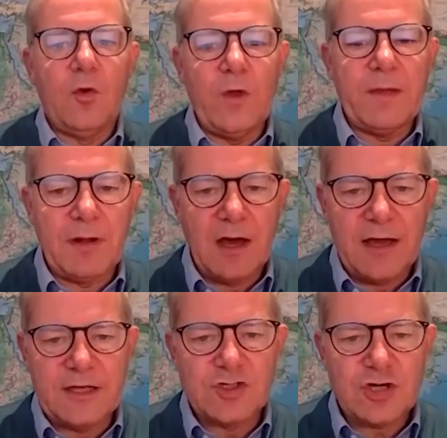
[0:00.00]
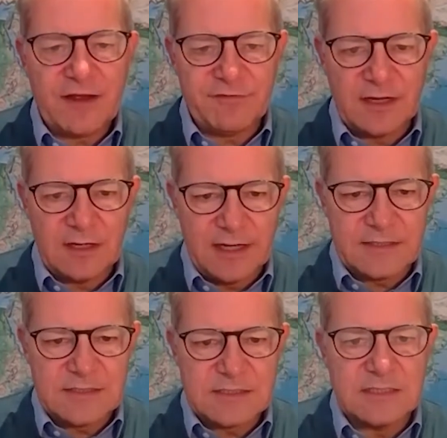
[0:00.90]
we apply traffic
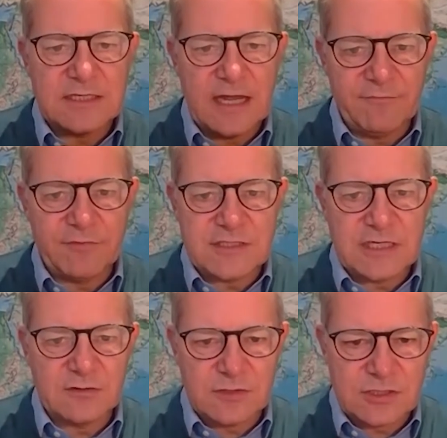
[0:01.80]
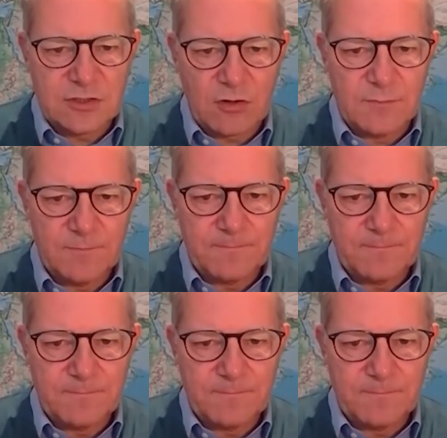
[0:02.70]
lights to every single stock,